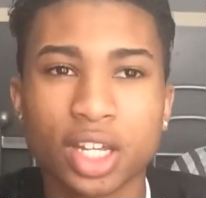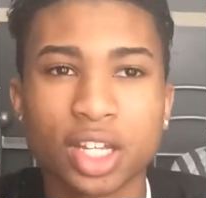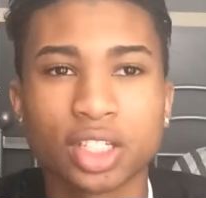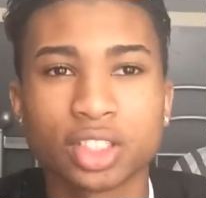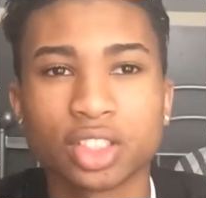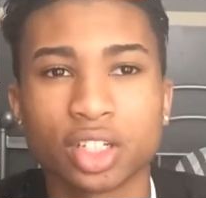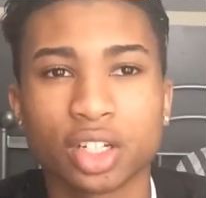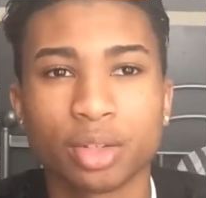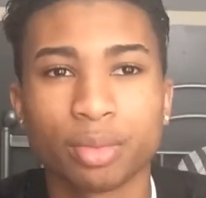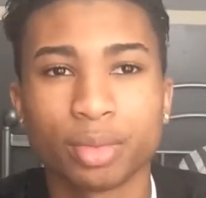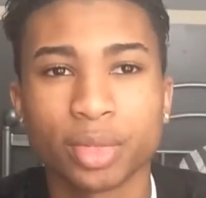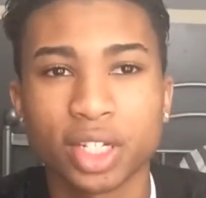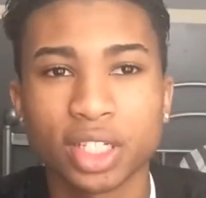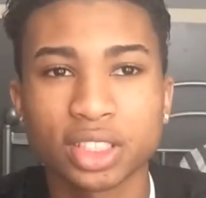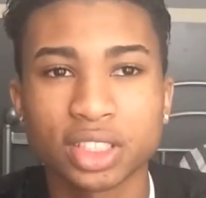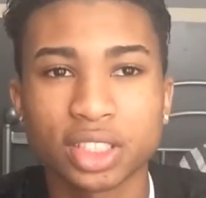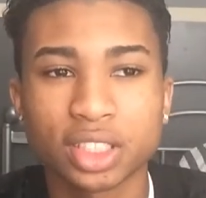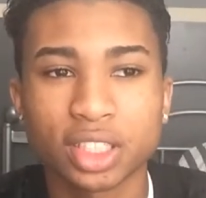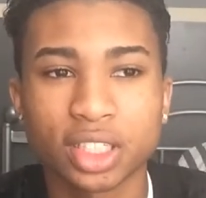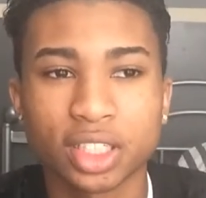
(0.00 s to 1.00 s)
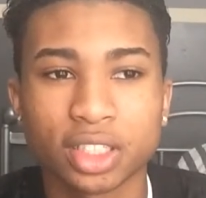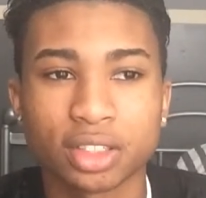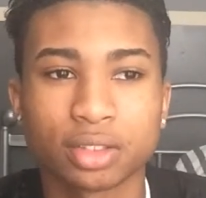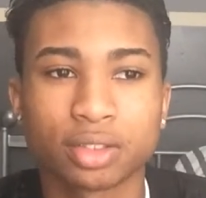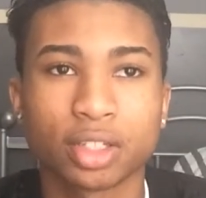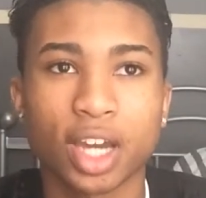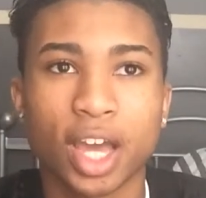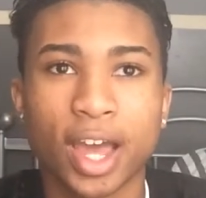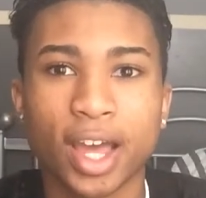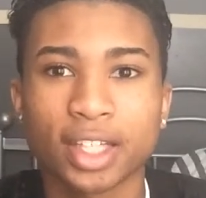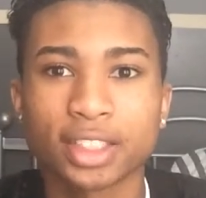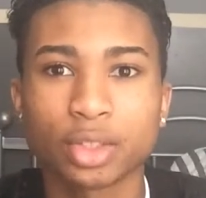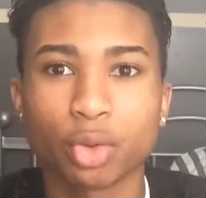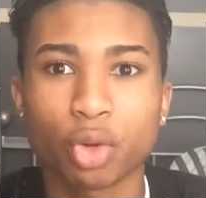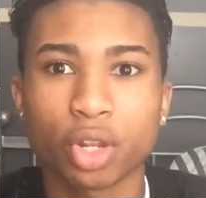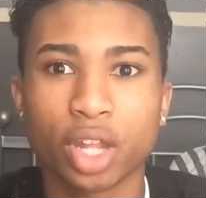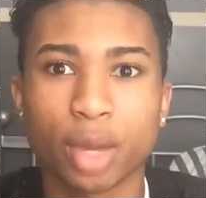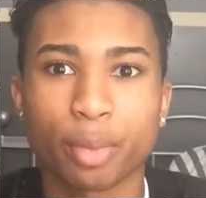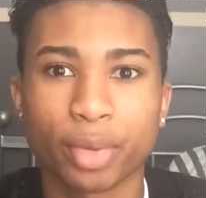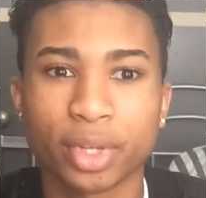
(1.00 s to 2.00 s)
So then, basically, as they
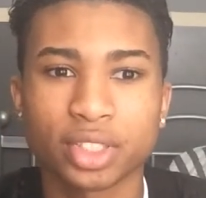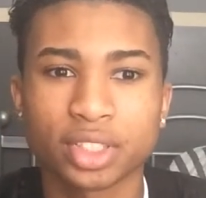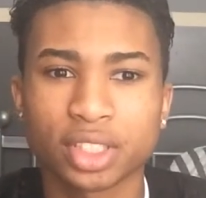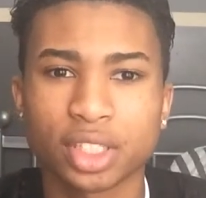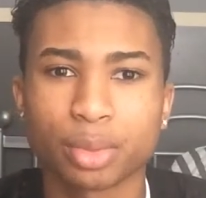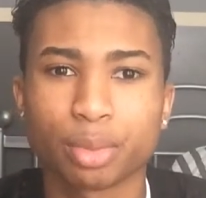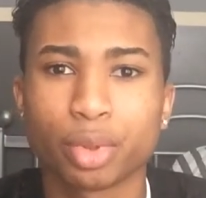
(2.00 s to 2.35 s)
were like basically